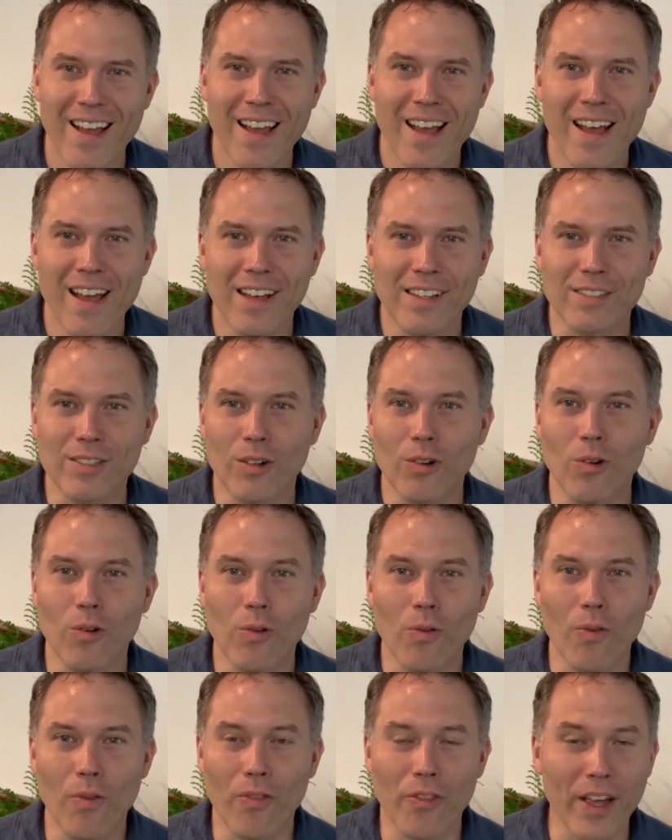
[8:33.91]

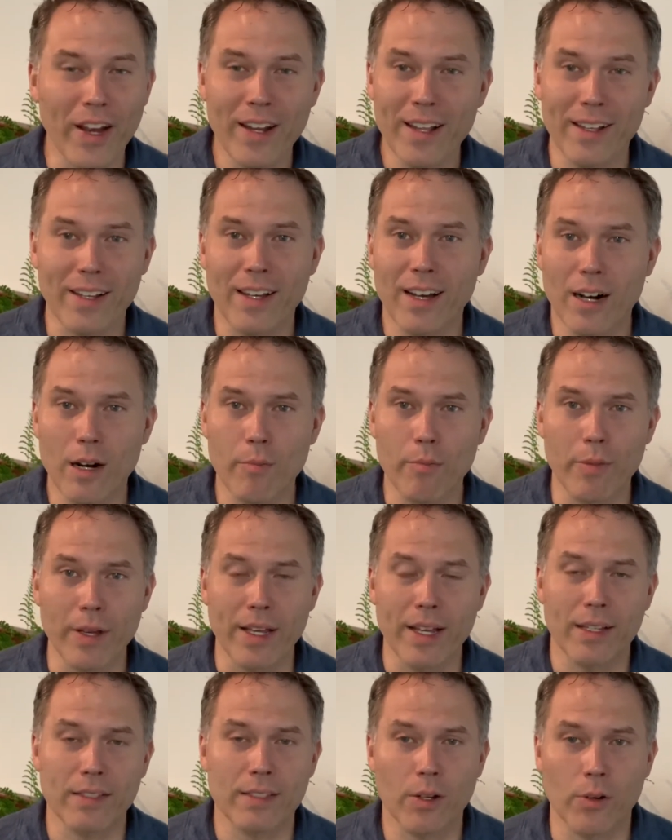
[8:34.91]
So they didn't come
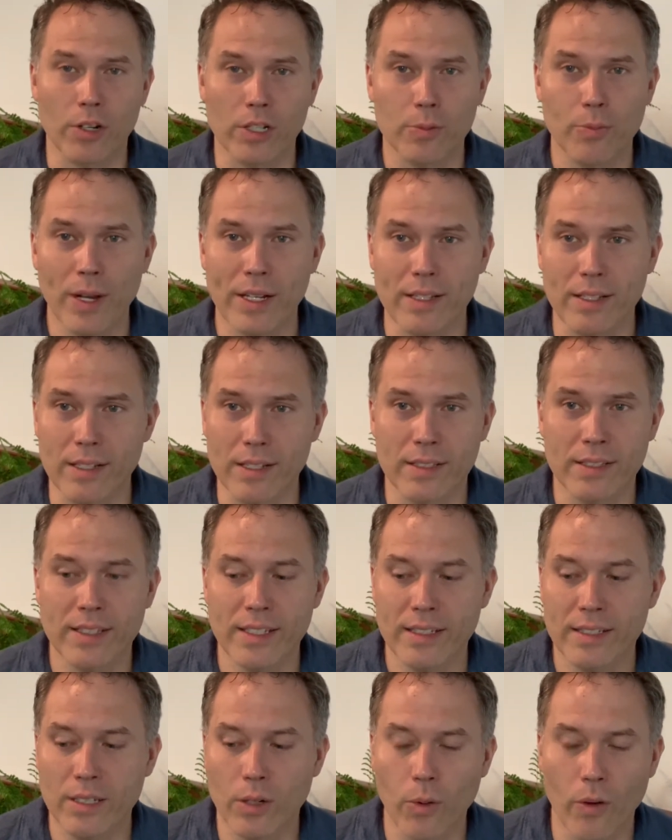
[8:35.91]
because they were expecting to see
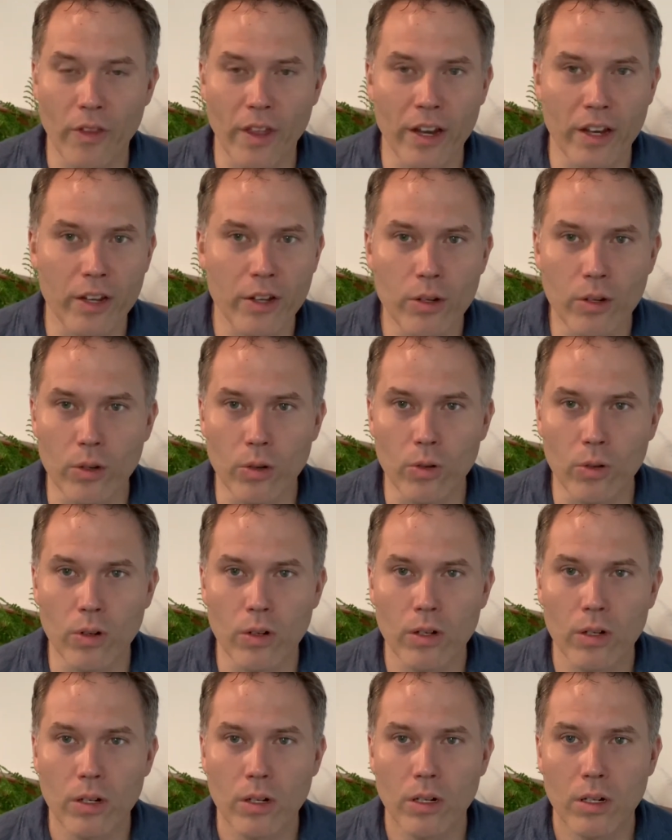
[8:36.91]
someone they knew.
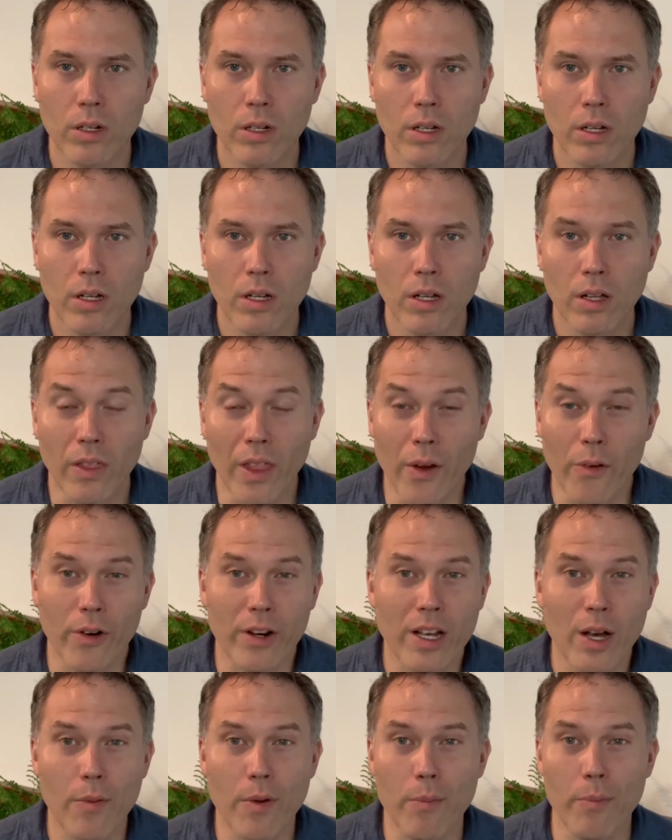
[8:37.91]
They were
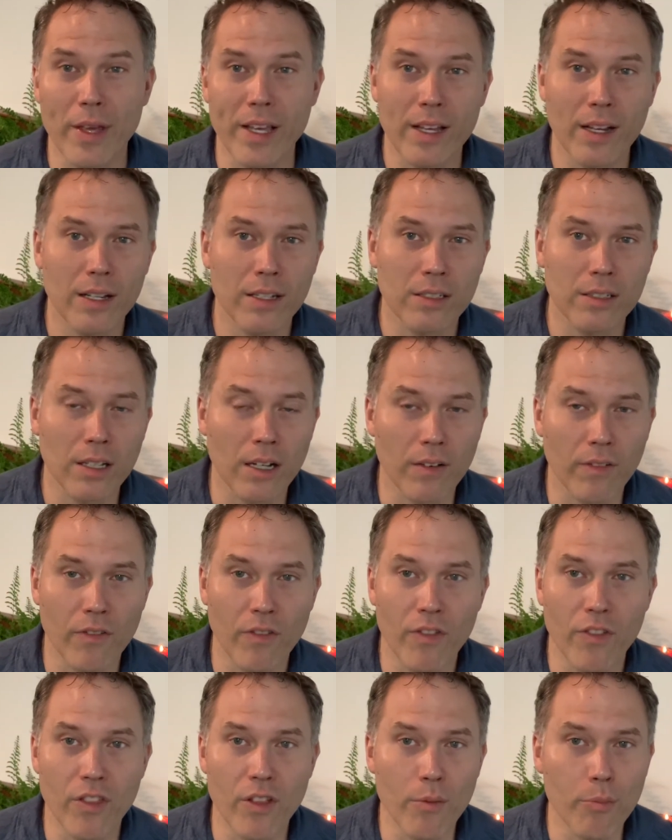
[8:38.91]
coming because
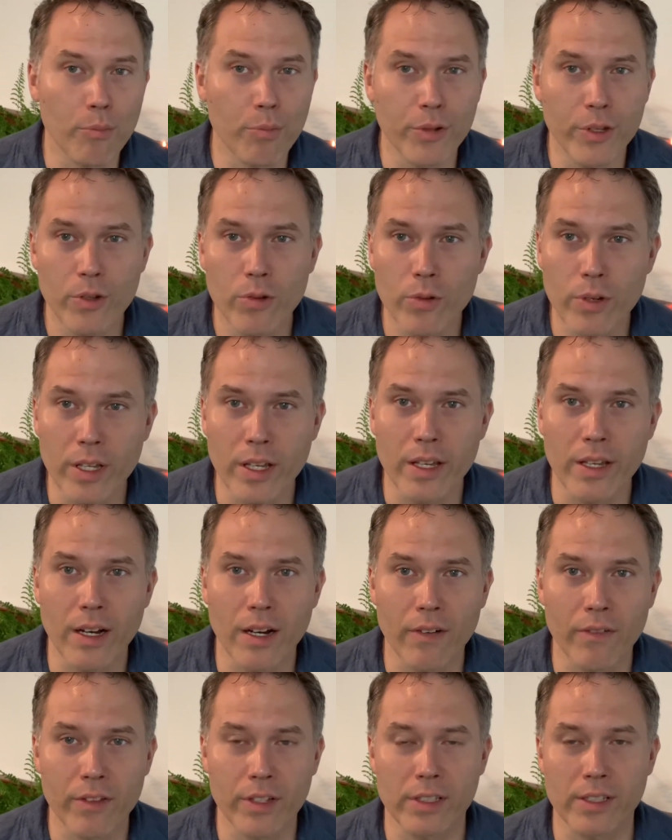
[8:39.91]
of the beauty
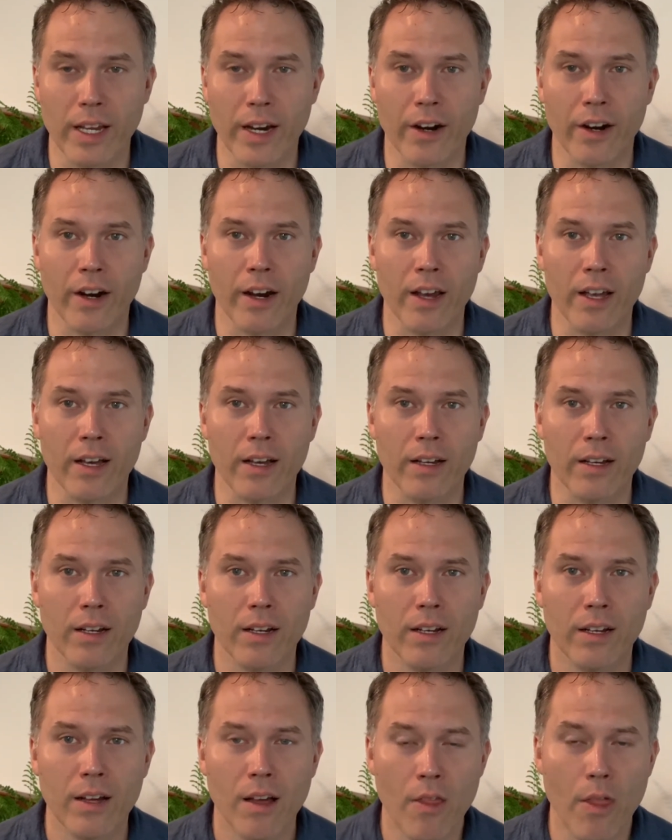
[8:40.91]
of this area.
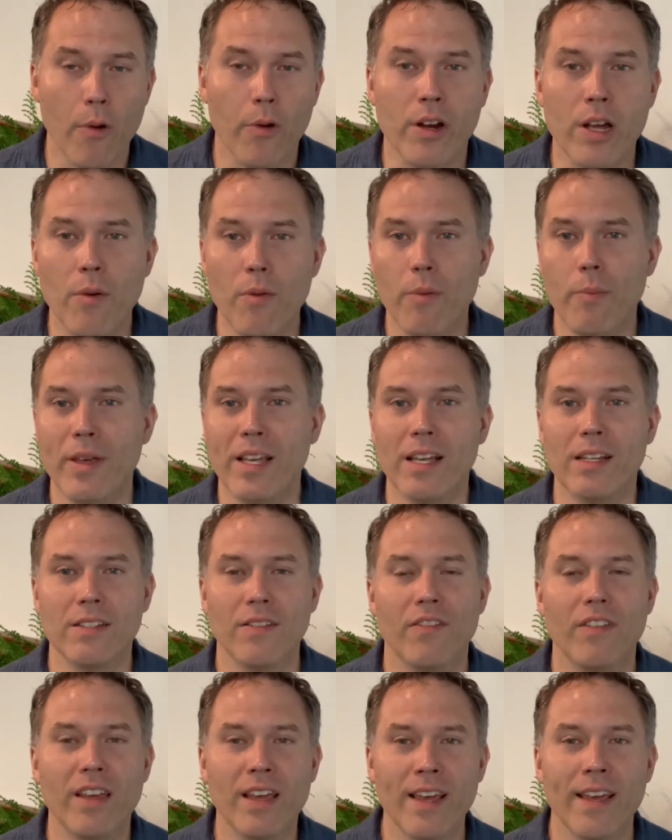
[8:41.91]
They were coming because
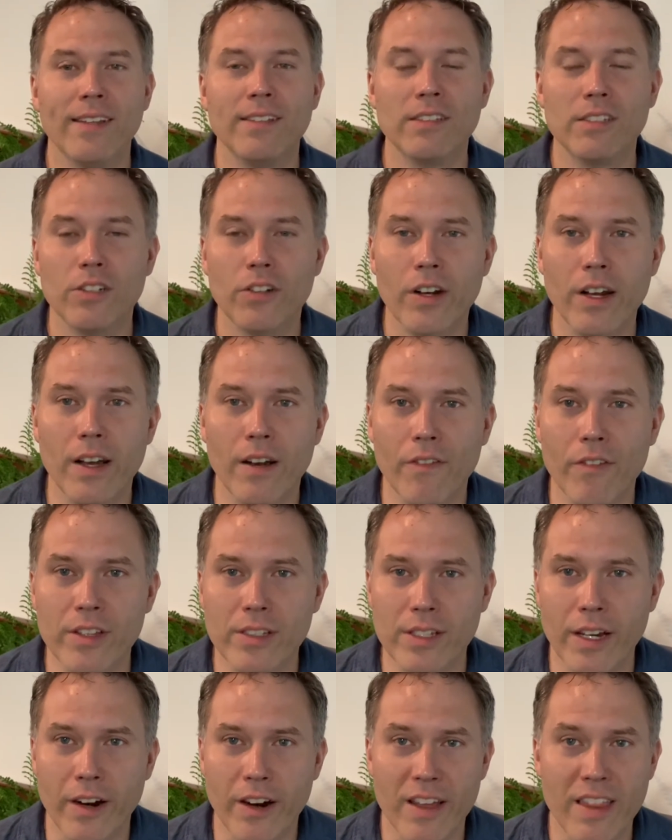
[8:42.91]
of the history of
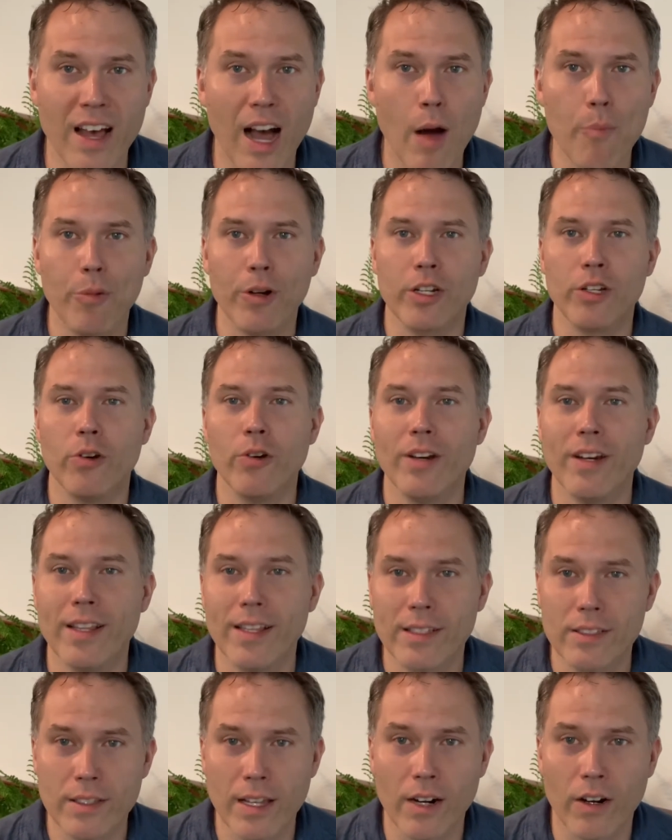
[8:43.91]
this area and the
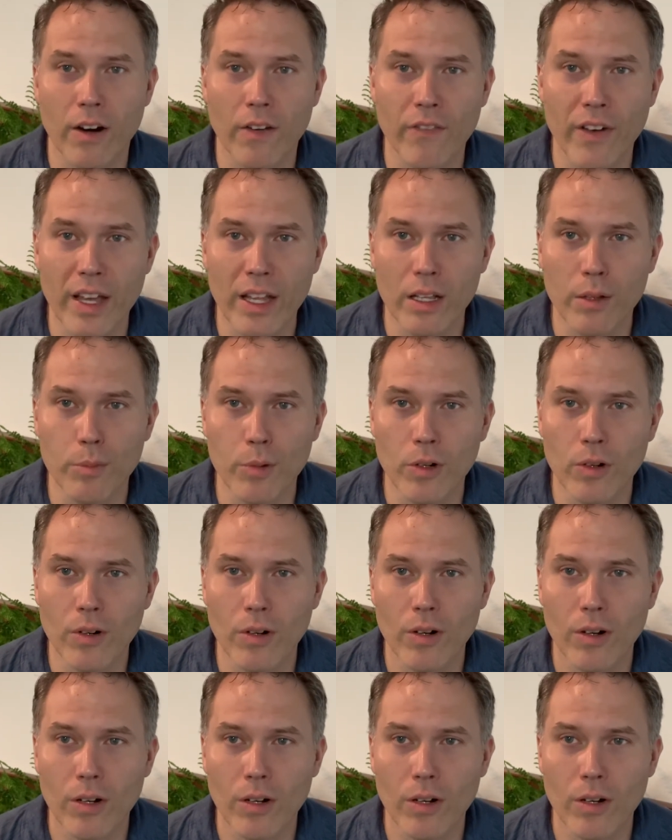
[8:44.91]
opportunities that are available.